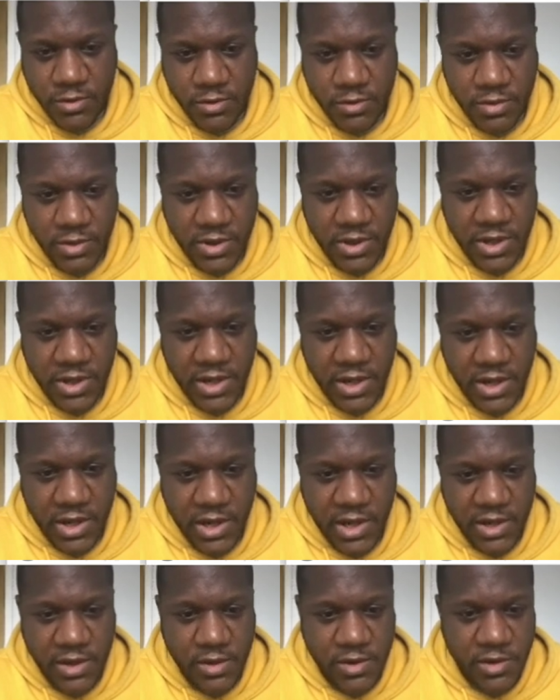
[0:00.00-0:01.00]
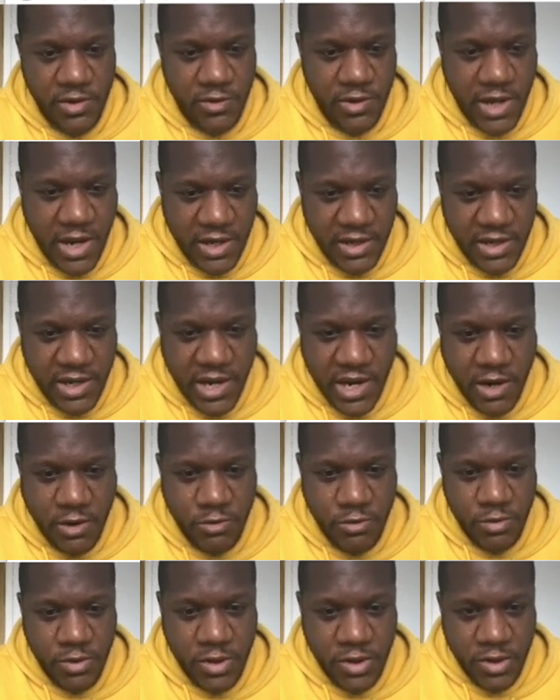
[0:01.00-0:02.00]
and get ahead and do that
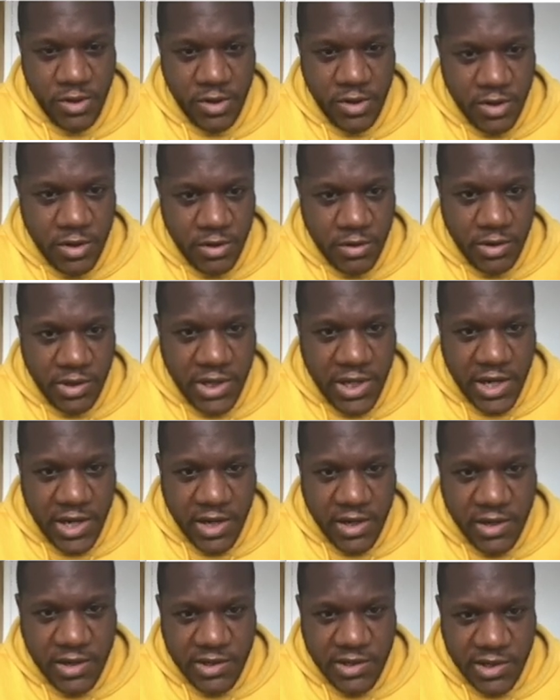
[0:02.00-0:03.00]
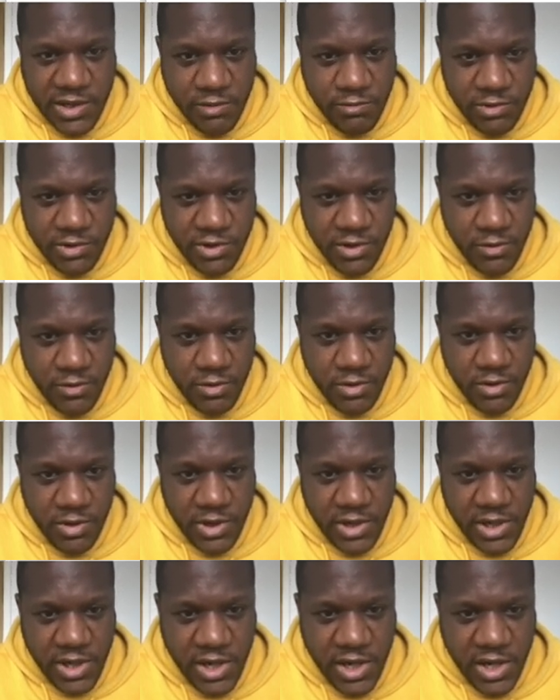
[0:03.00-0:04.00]
now. Okay, let's see what's going on
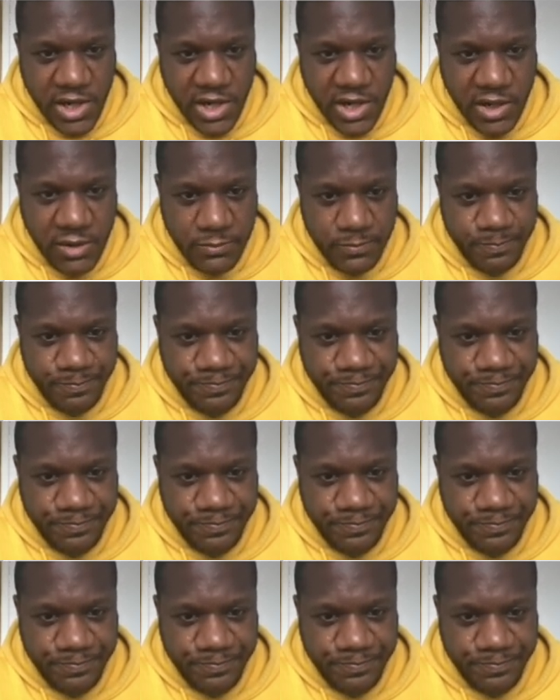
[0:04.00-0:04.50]
in here.